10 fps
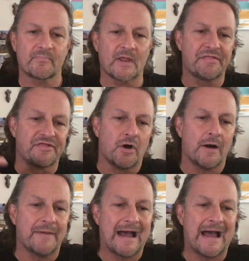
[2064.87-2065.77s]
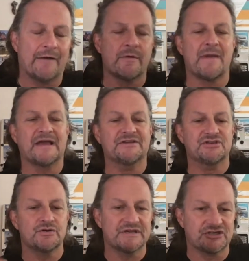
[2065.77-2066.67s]
thought about how we might
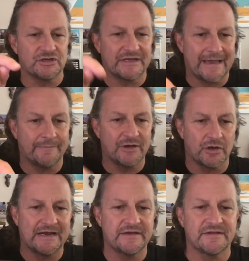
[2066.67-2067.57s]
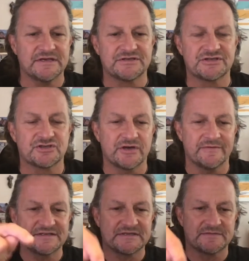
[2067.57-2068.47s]
do this, you can get me on any of these streams.
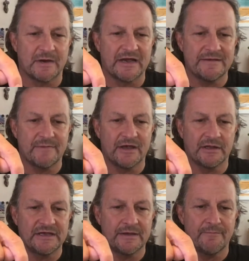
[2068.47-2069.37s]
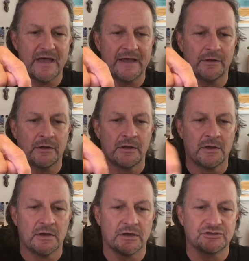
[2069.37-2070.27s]
This is my email here,
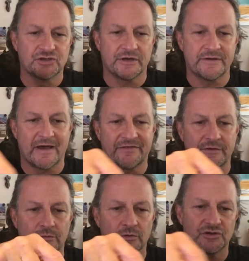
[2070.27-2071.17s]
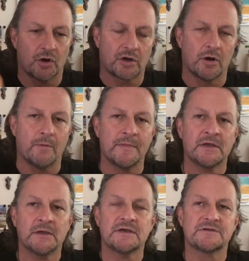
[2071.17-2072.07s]
mail@johnnymatthew.com.
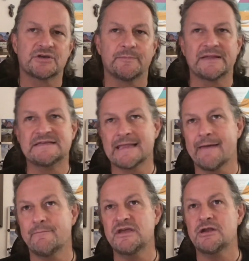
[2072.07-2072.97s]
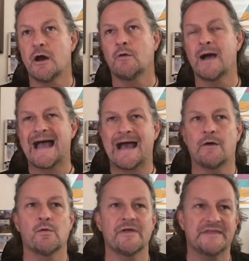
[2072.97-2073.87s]
So please let me know
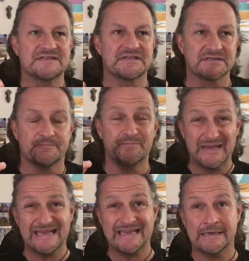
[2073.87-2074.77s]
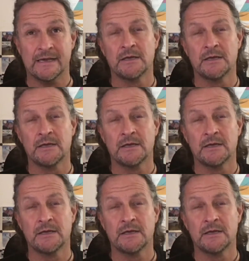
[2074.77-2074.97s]
how this has been